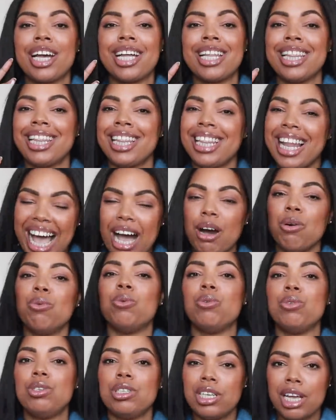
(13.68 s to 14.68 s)
clout.
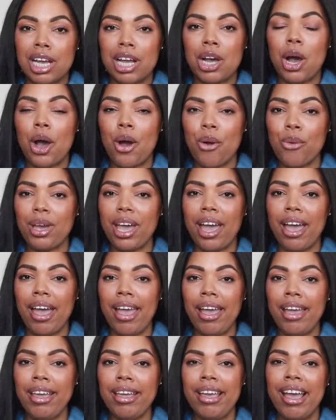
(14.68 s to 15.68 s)

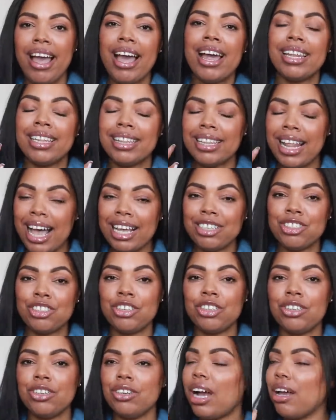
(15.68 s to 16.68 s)
Okay,
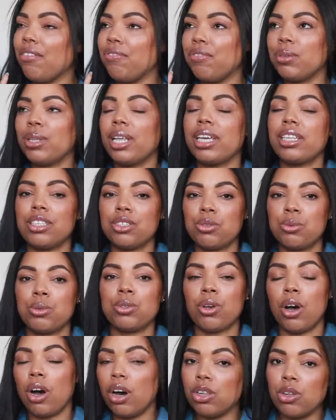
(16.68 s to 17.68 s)
last year I feel like this
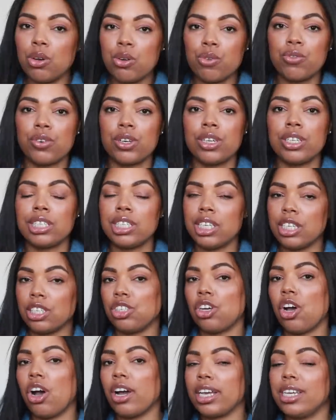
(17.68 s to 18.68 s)
was all over
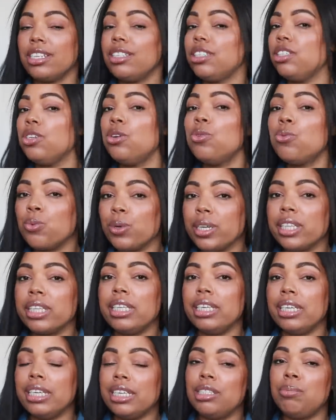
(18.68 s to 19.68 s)
TikTok. It still
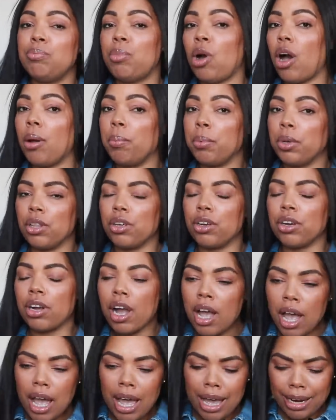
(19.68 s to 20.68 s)
really is
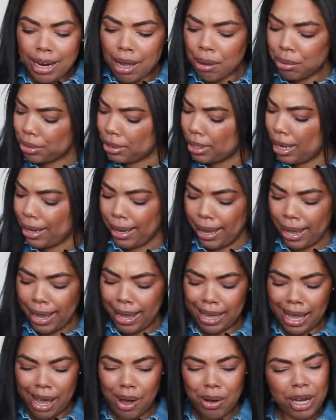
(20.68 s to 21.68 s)
popular. And I was like,
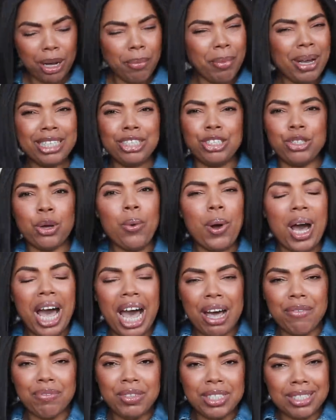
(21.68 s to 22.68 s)
hey, how come I don't
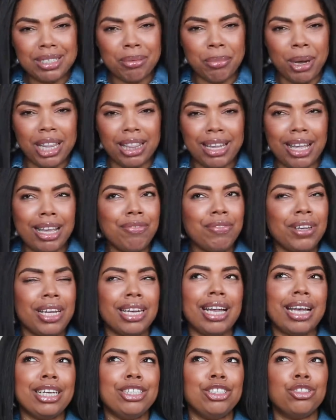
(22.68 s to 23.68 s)
have this in my life
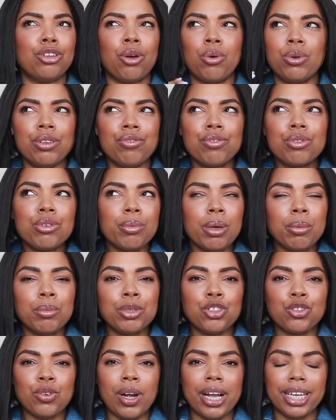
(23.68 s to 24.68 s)
and I don't even
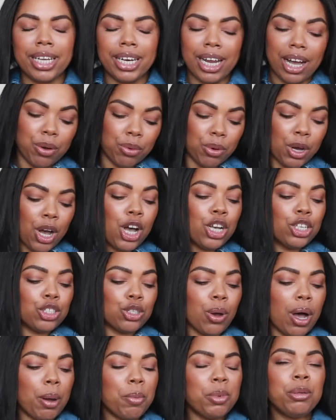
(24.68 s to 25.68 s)
remember trying it out?
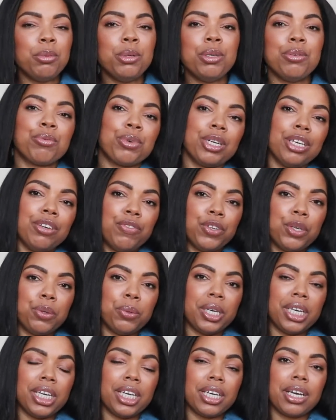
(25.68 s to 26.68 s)
So I'm gonna be
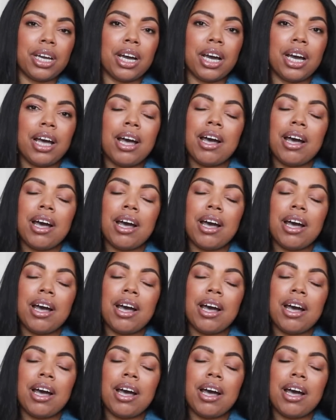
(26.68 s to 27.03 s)
reviewing